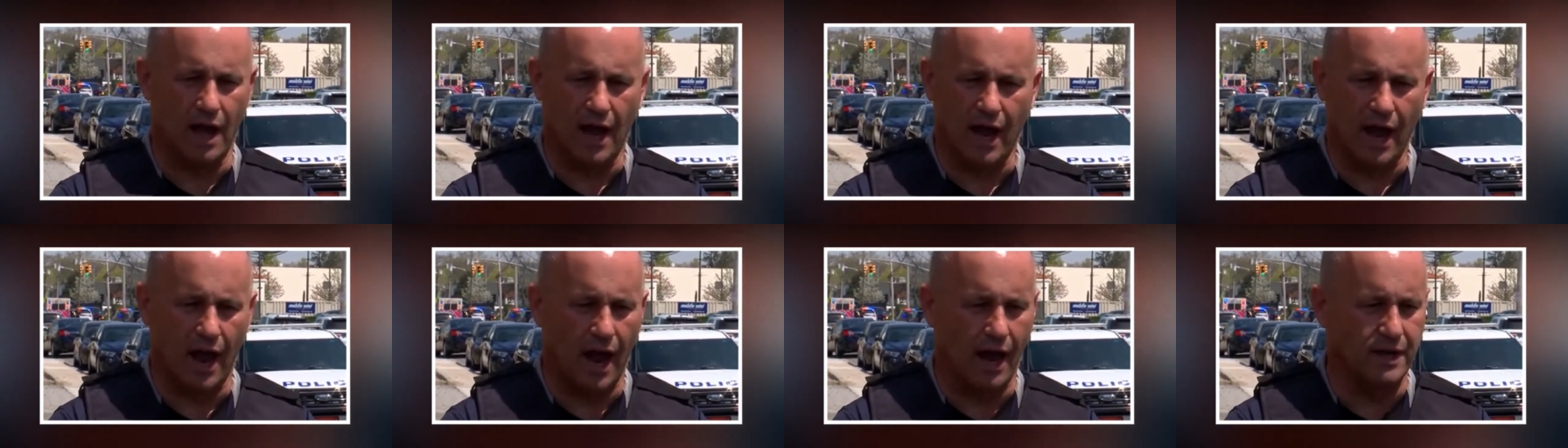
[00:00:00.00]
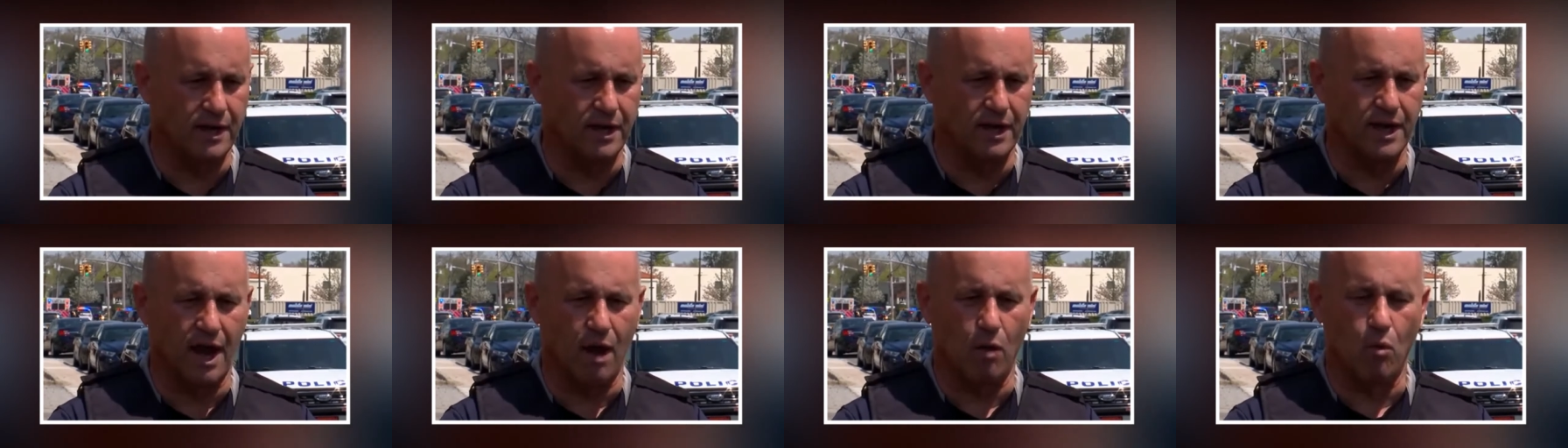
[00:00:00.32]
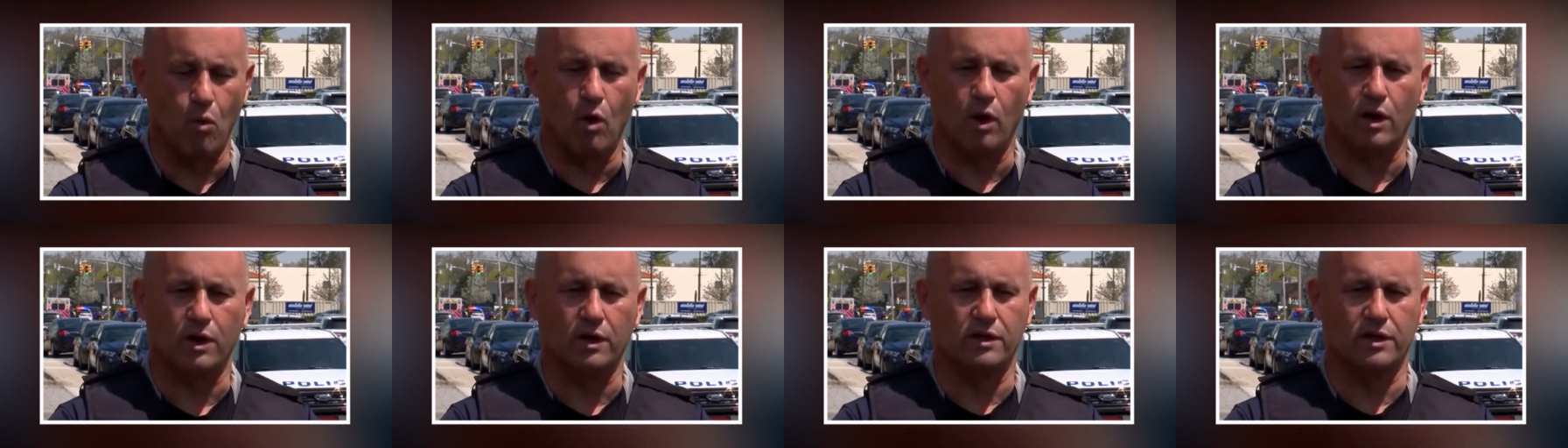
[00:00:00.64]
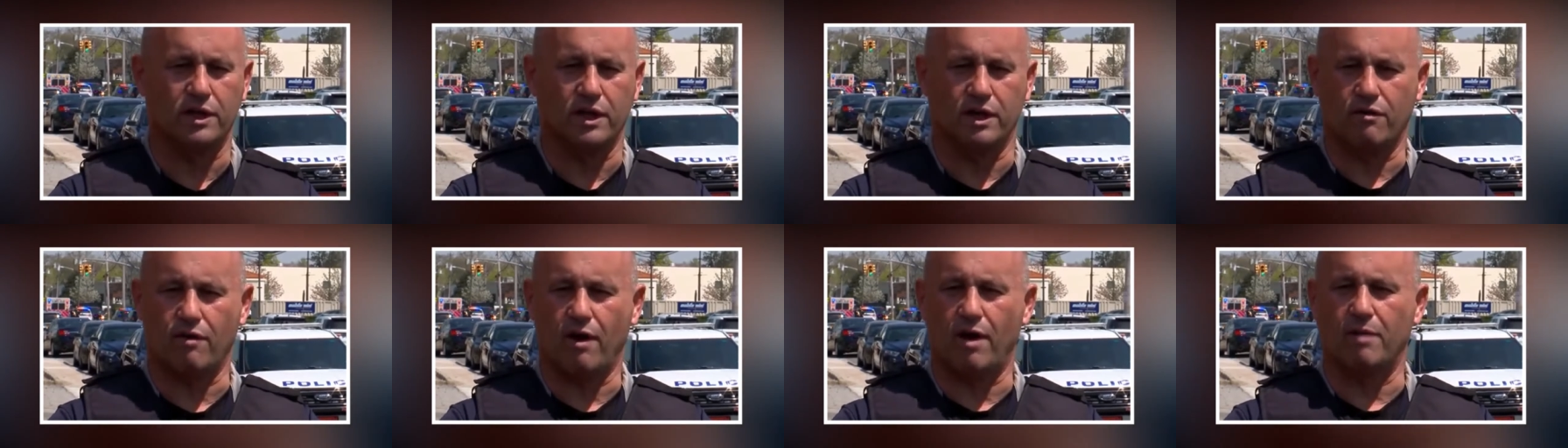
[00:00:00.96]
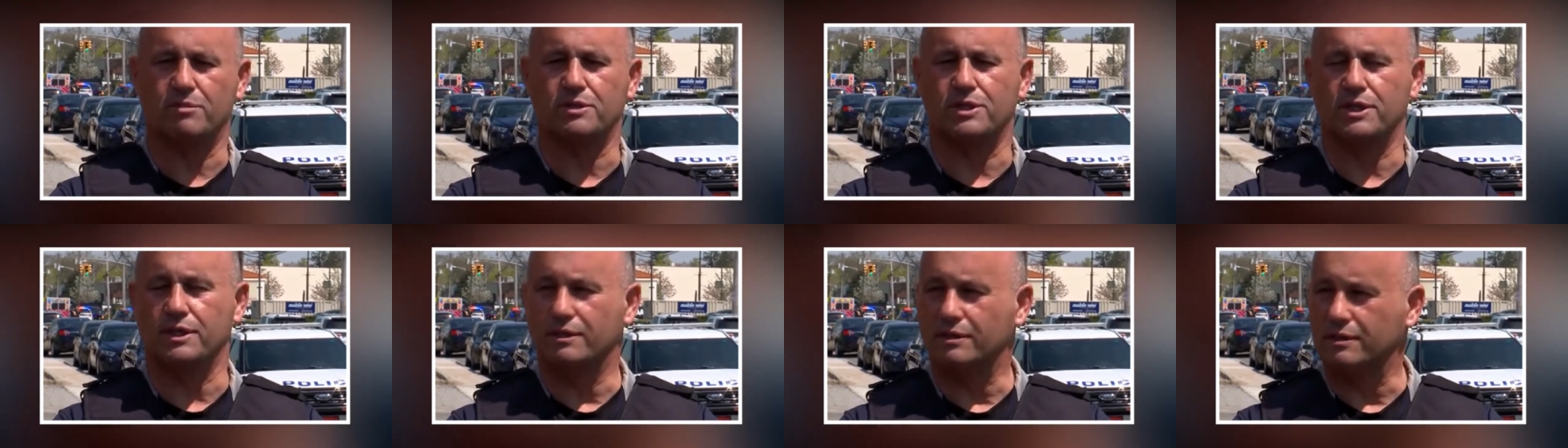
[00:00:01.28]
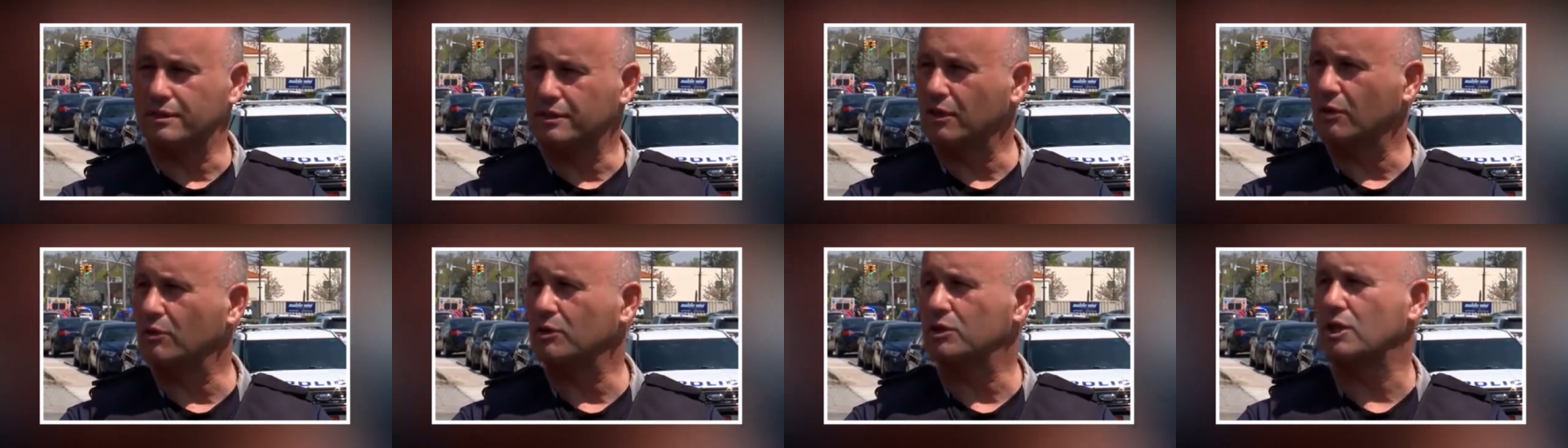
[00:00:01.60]
I, I did not walk into the crime scene,
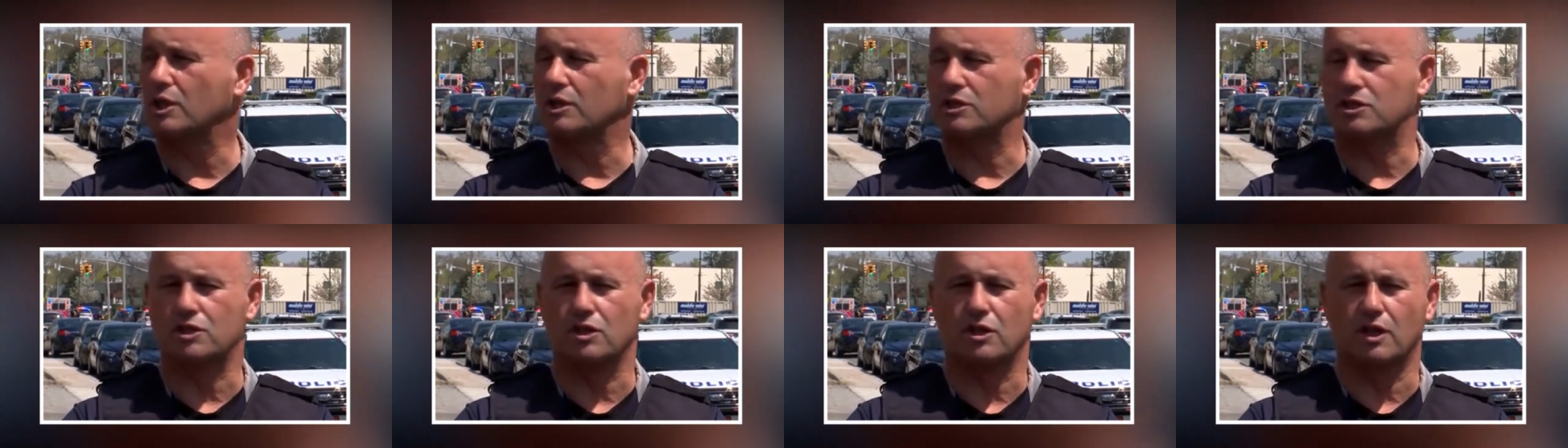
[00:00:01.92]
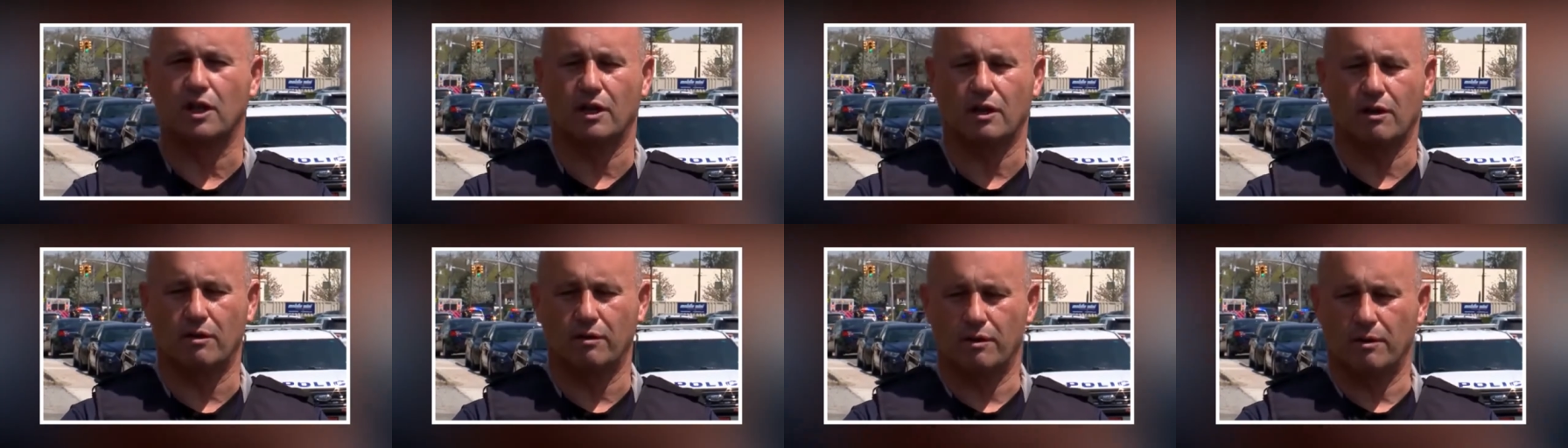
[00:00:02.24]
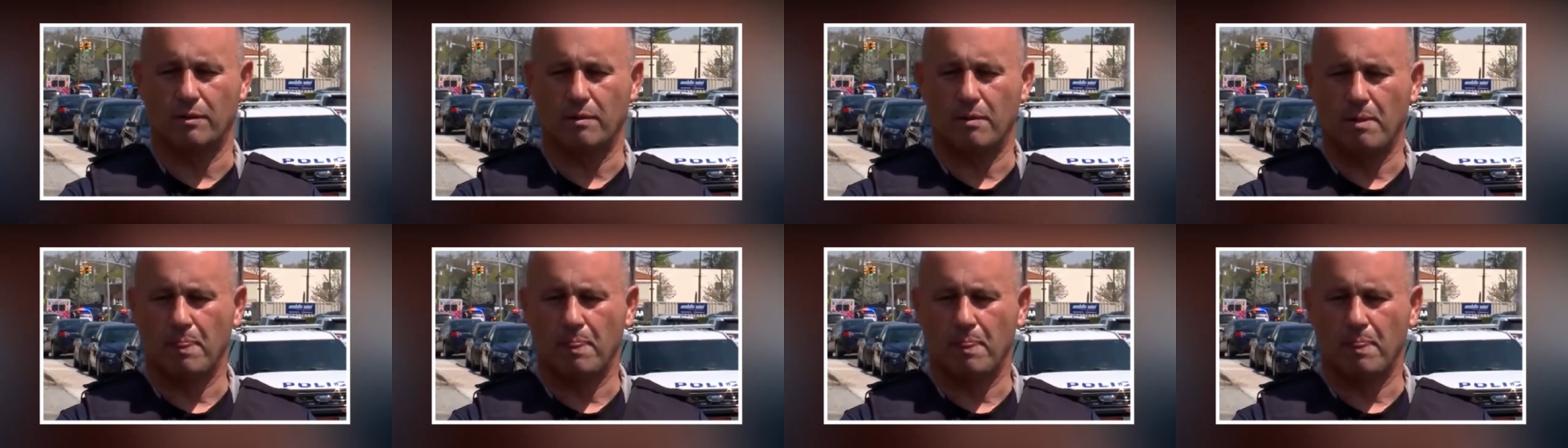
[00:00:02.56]
so who it's called, still ongoing.